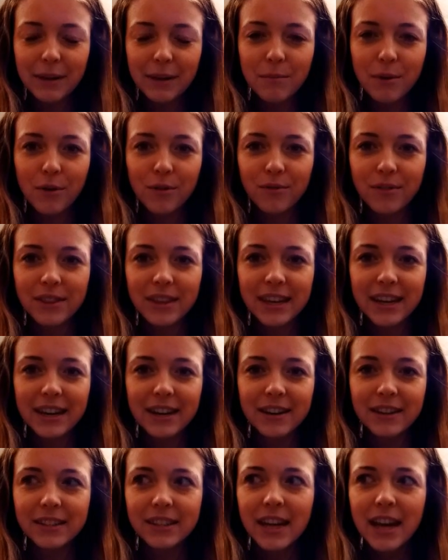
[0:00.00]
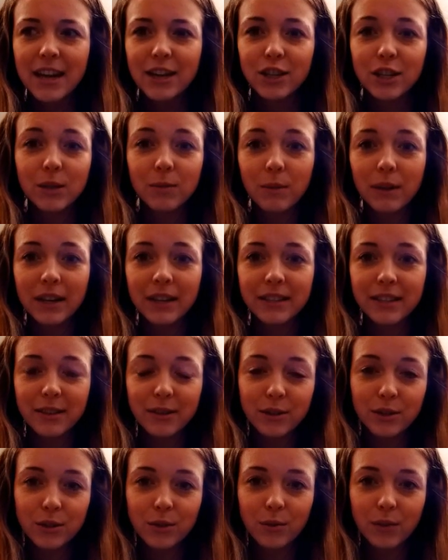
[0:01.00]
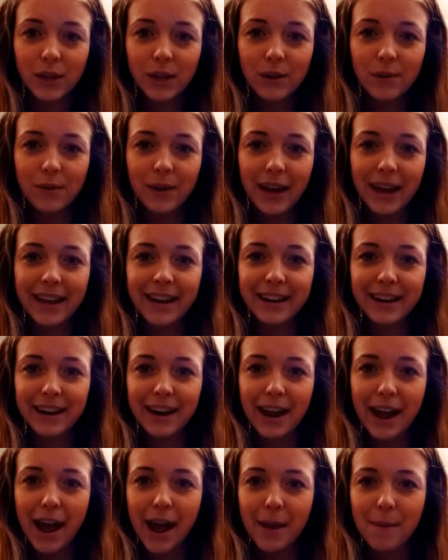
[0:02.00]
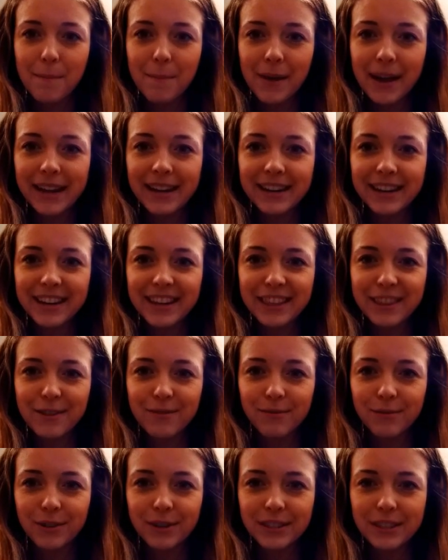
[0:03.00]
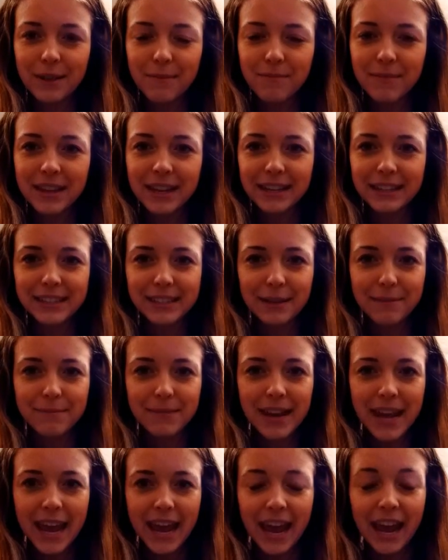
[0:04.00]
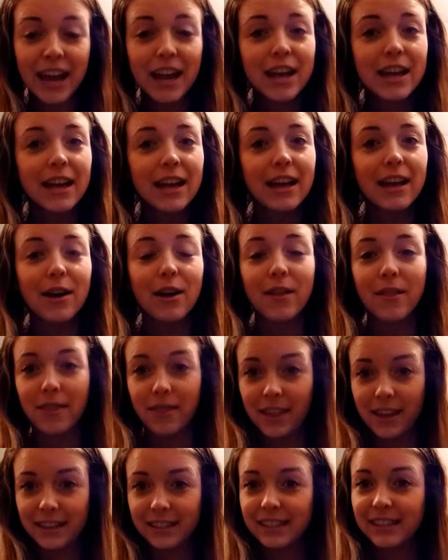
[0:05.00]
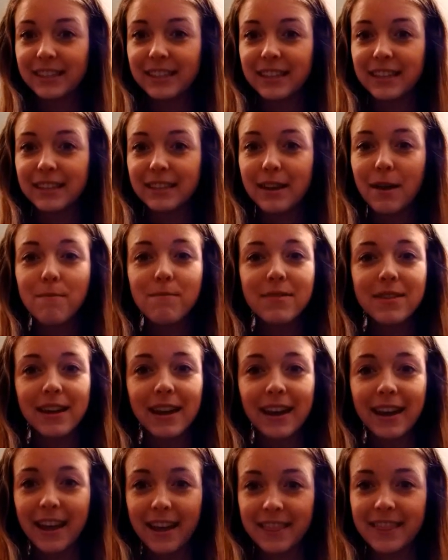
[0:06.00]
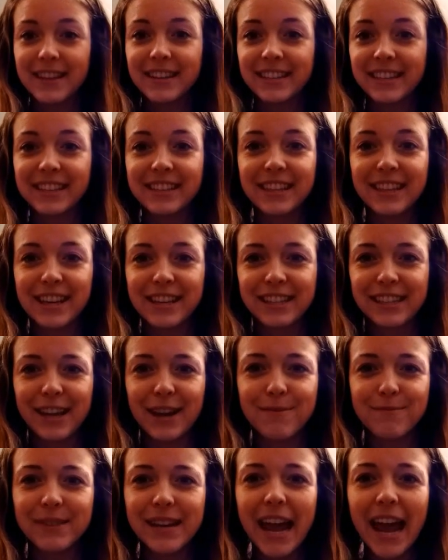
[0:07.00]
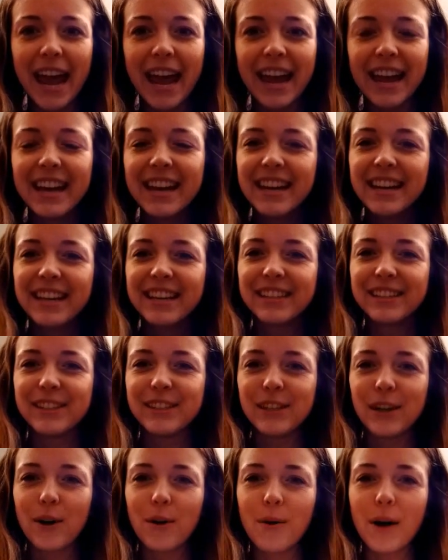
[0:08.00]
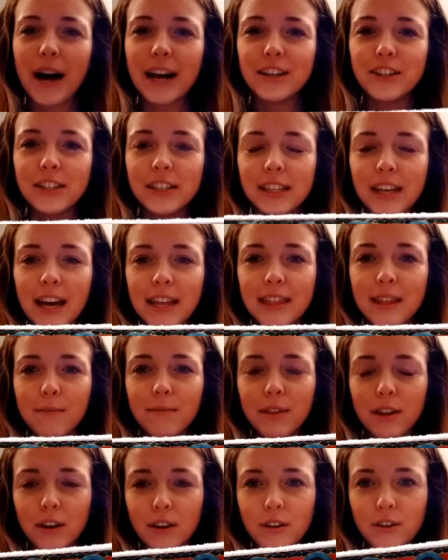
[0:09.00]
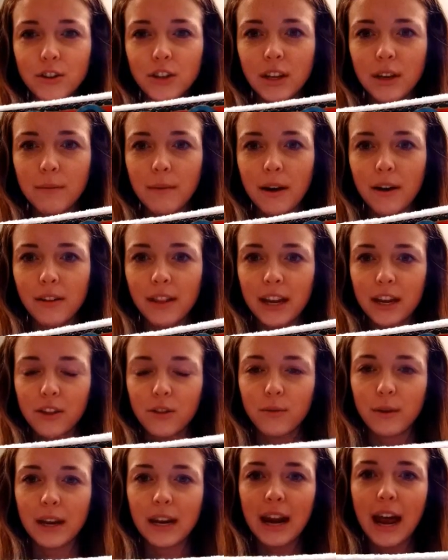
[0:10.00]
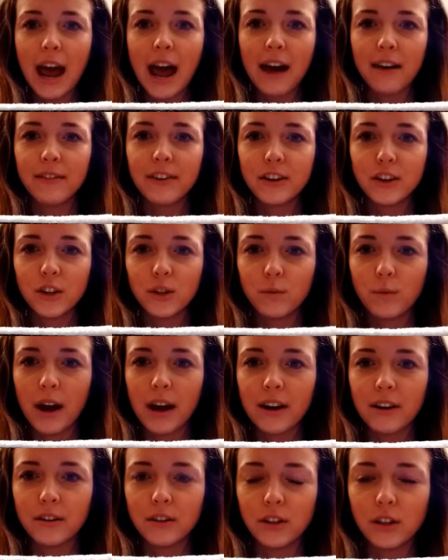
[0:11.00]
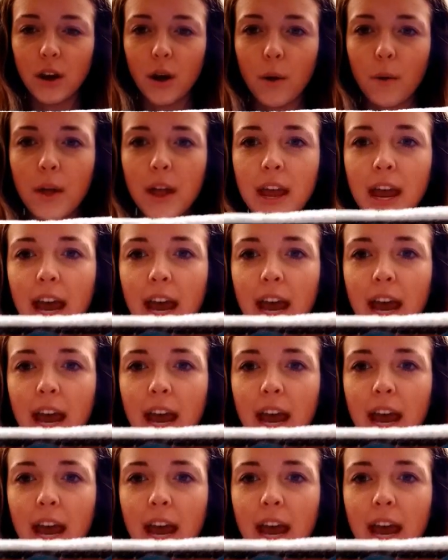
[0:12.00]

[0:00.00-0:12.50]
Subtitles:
them over the years just because they're so cute and I might need them for something someday. This is the something and this is the someday. So I just cut them. They're usually about like 3.5 inches wide or so,